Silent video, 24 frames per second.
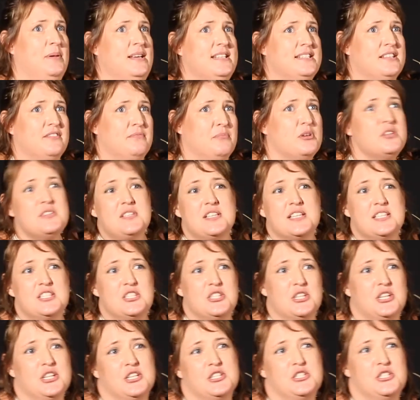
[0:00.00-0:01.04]
piece of music is
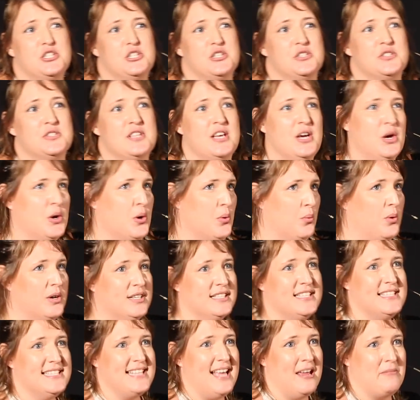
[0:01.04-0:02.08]
she going to choose?
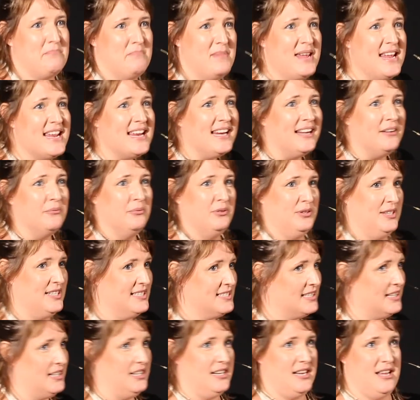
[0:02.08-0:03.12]
What does that mean?
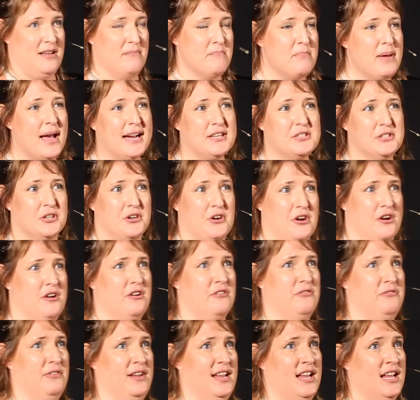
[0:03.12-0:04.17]
Is it going to impact her
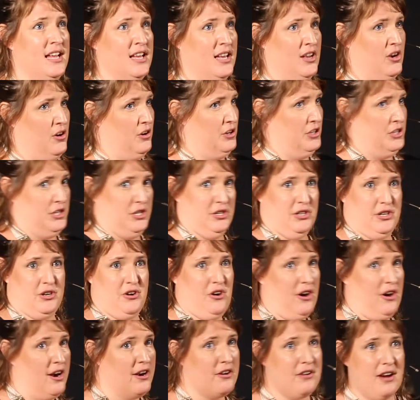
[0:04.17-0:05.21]
choreography, or is she going to
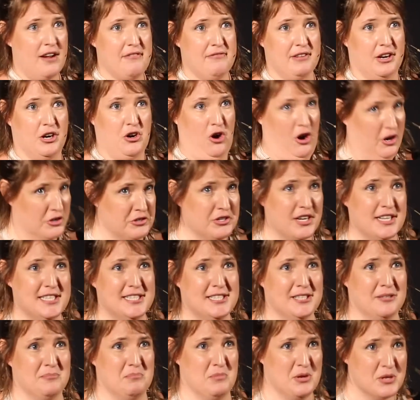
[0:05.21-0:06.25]
choreograph in contrast
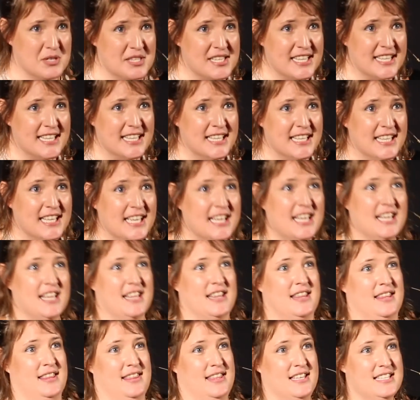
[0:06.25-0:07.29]
to the music?
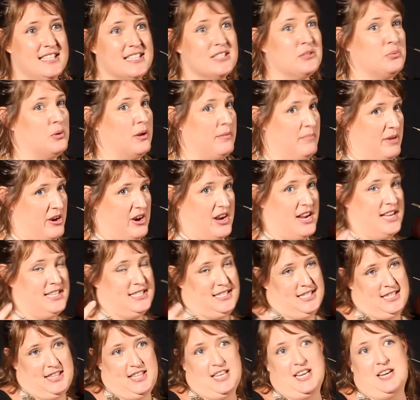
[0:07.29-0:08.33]
This is what Mary has
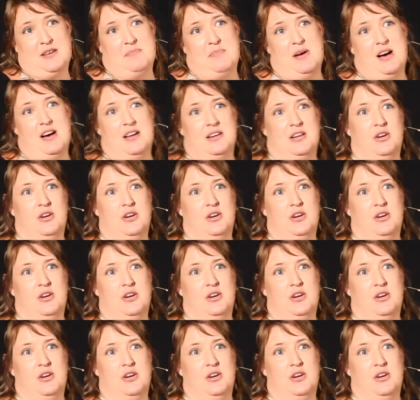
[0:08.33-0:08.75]
to think about,